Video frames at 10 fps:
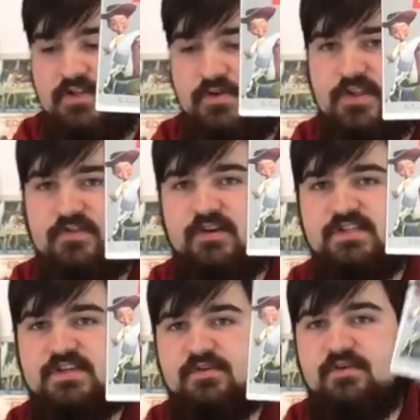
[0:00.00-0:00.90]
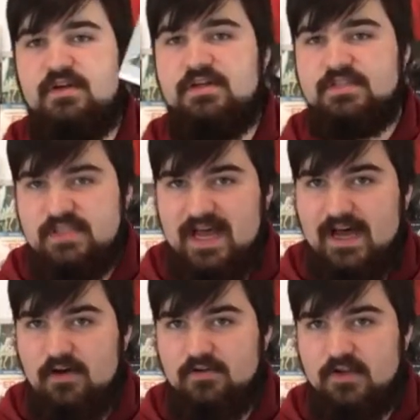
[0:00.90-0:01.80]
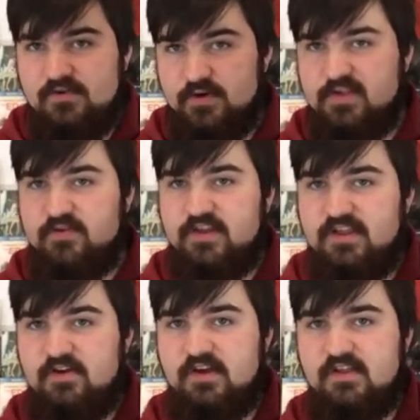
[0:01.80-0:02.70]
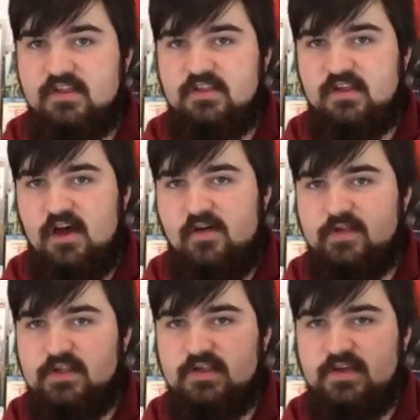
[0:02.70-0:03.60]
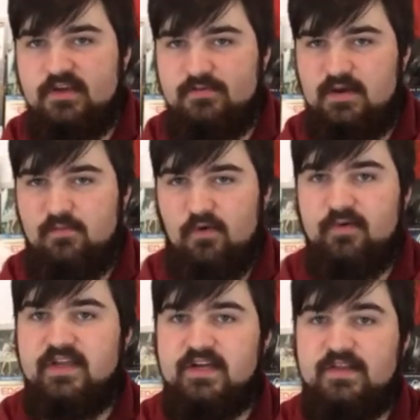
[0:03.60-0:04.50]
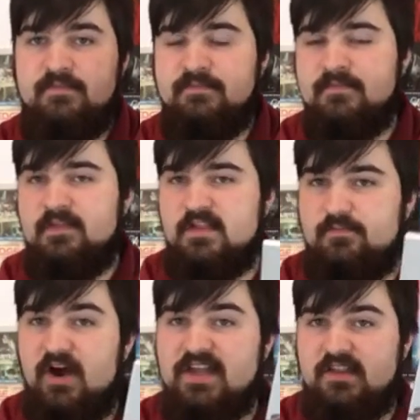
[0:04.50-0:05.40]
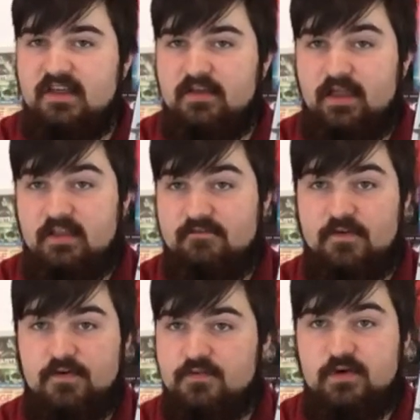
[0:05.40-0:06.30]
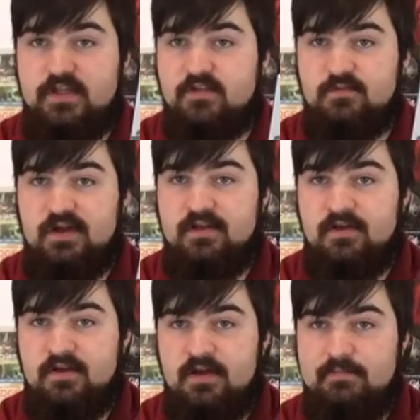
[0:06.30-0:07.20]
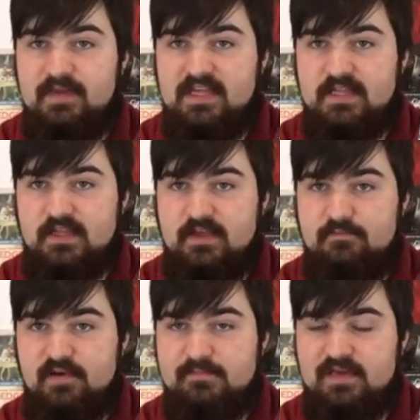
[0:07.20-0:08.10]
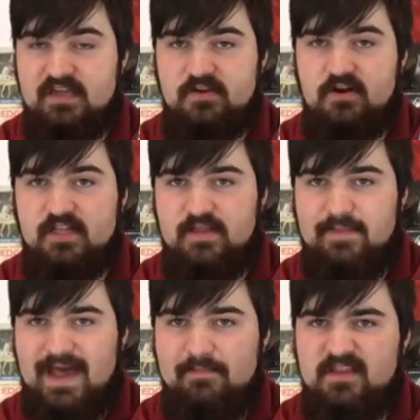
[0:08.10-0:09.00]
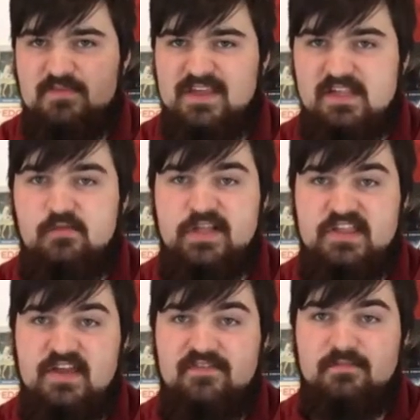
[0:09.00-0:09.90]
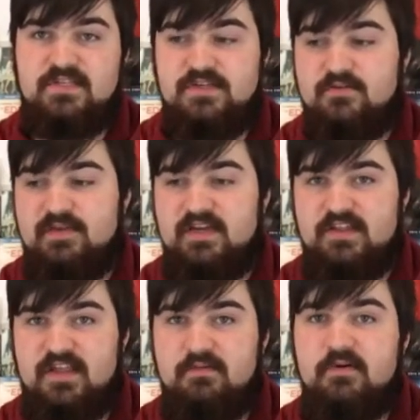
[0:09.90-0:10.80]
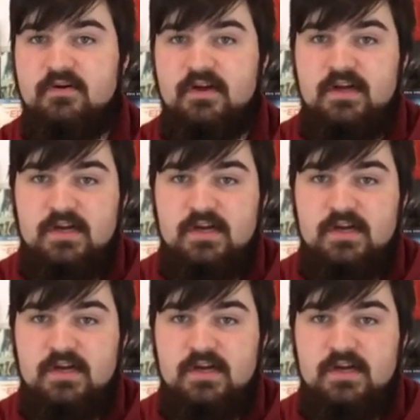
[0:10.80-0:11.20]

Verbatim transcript: Toy Story 2. Now, the Toy Story series is obviously um, really good. Surprisingly, like the first one is what basically put Pixar on the map. It's basically what saved them too because they were